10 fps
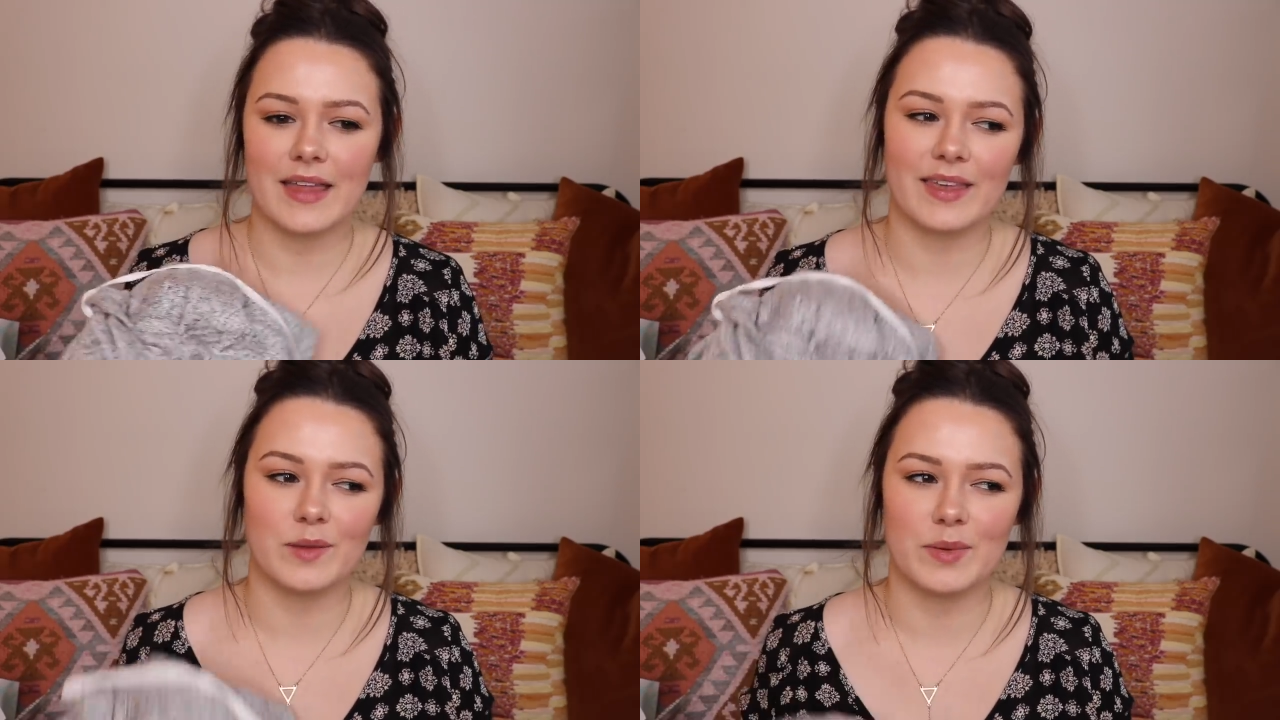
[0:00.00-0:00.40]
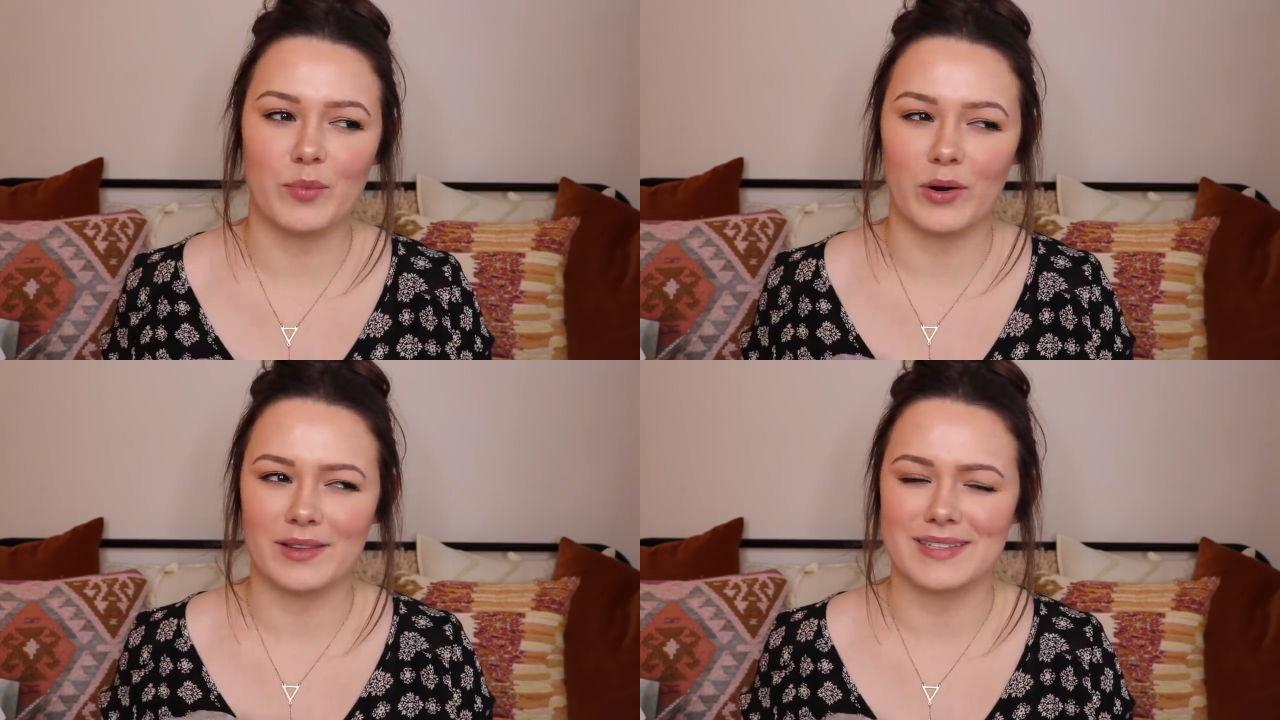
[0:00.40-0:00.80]
I think it'd be
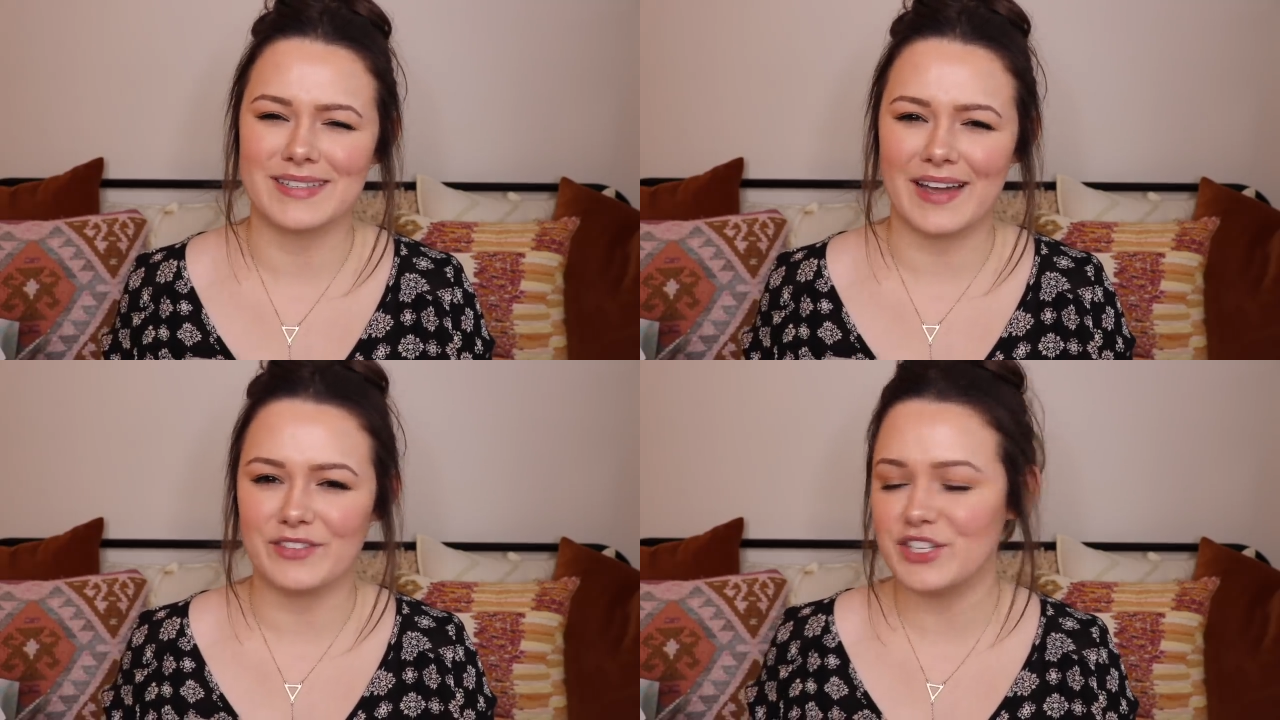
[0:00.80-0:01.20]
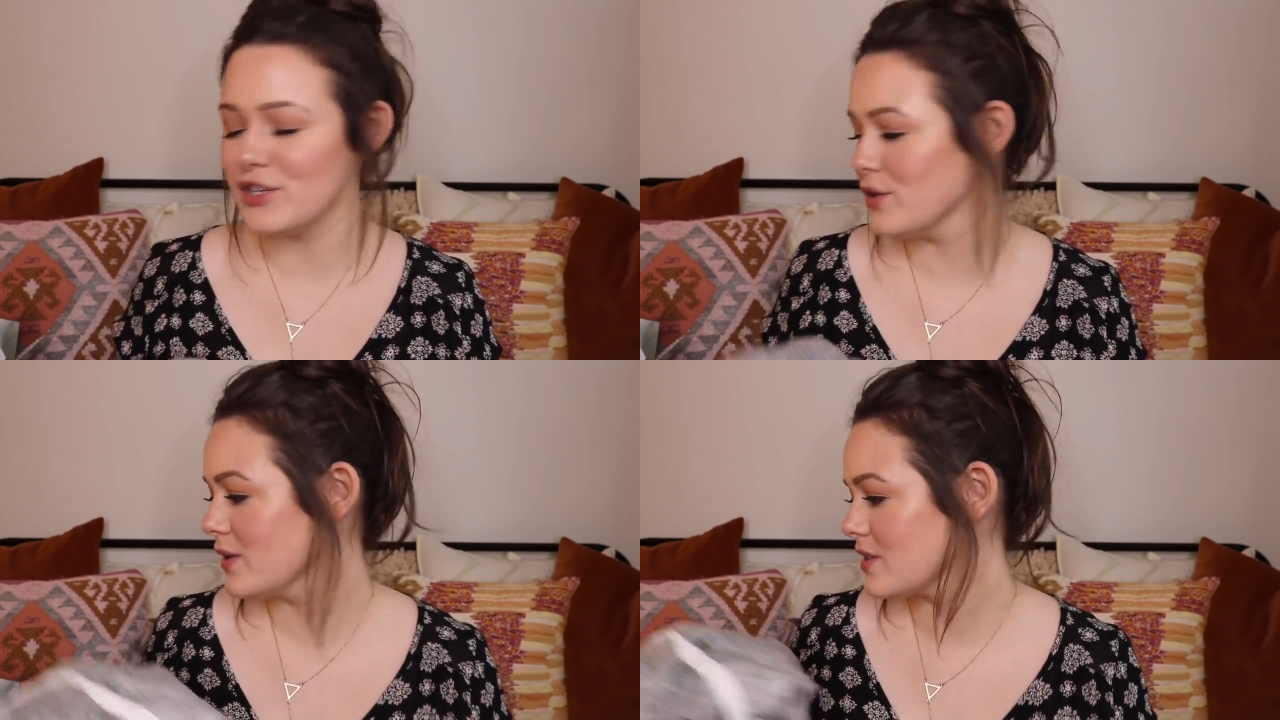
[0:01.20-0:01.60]
pointless to have
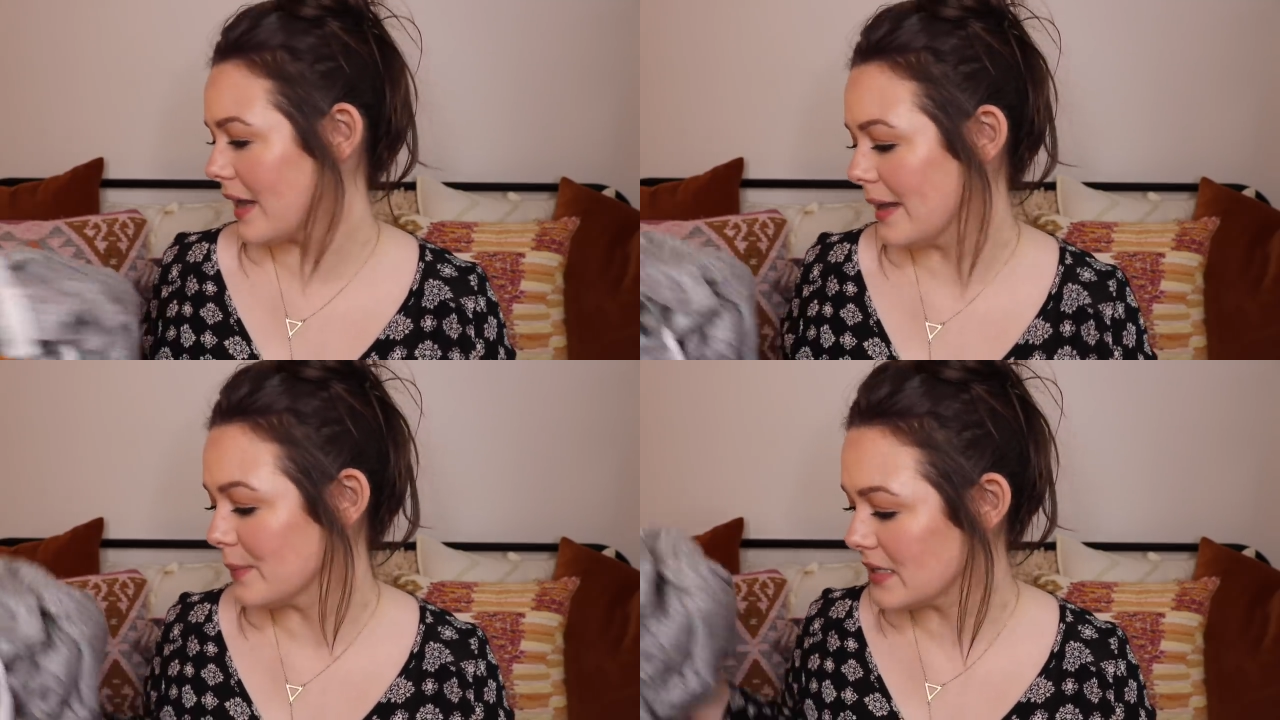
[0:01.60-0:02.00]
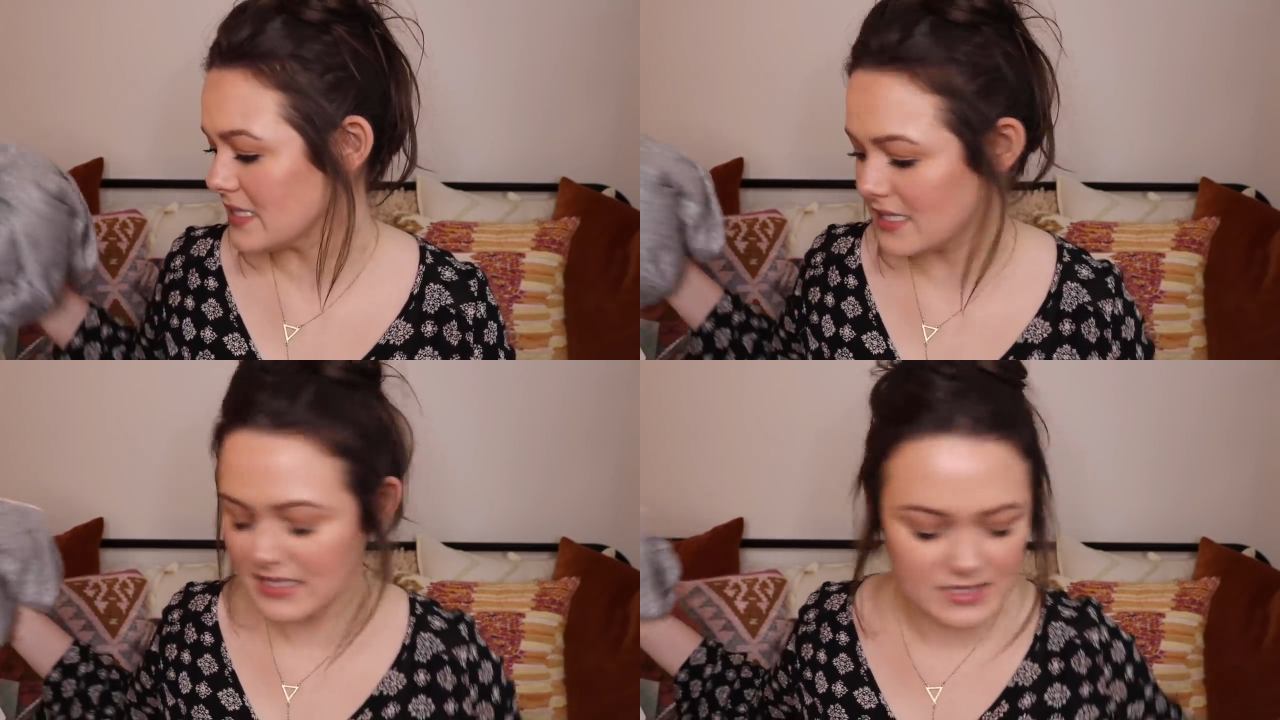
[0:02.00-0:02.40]
two. So I am gonna
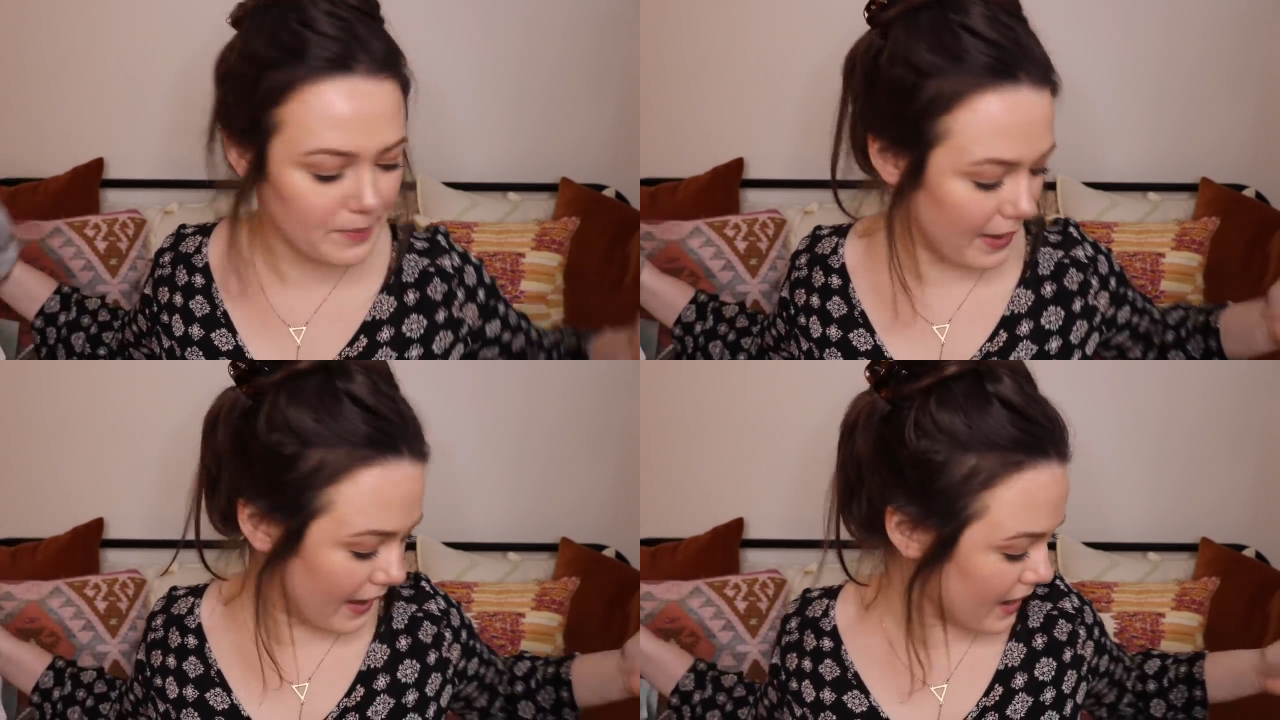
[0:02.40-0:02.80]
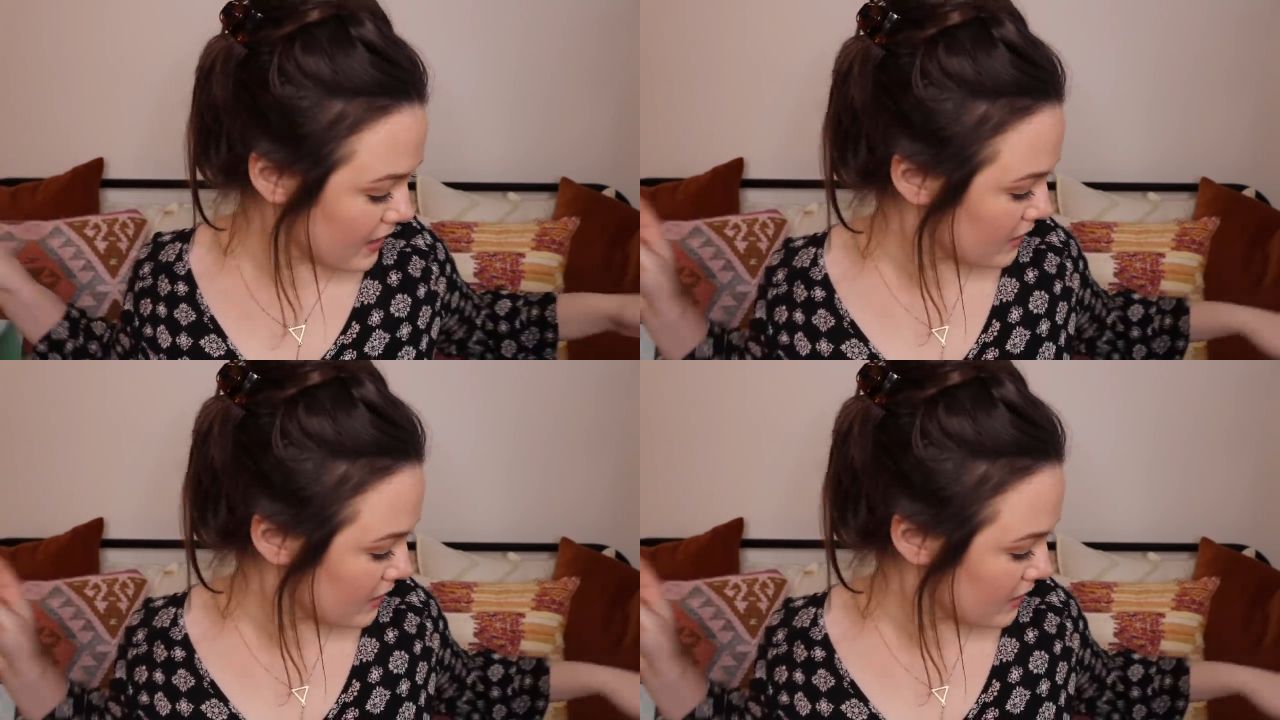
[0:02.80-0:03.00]
send this back.